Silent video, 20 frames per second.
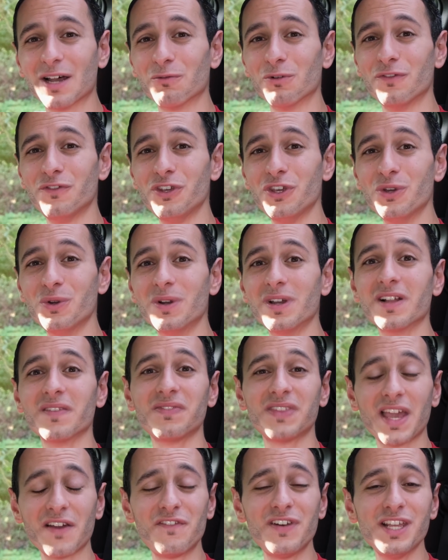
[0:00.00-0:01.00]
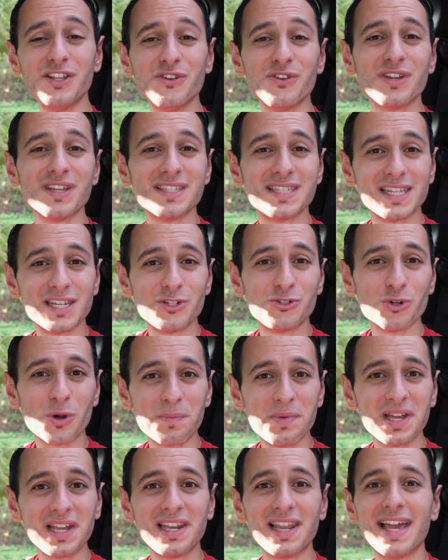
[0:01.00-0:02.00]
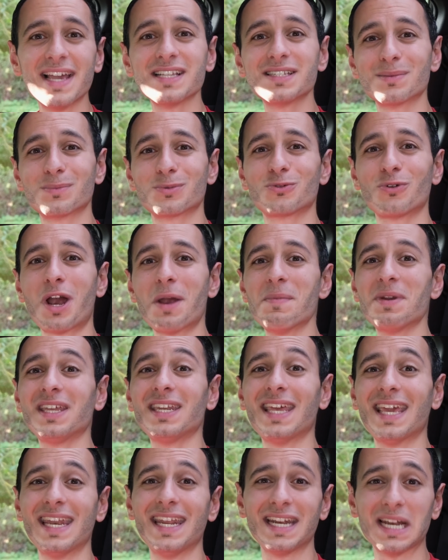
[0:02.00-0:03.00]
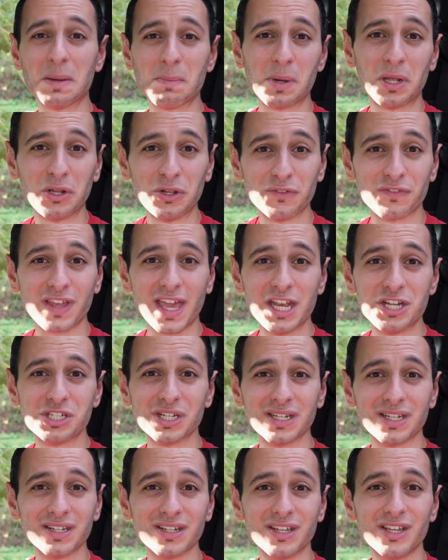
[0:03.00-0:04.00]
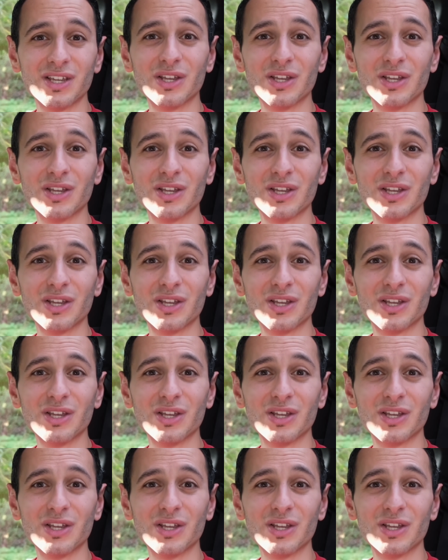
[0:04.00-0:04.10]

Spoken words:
review, definitely do consider dropping a like, subscribing and hitting that bell notification,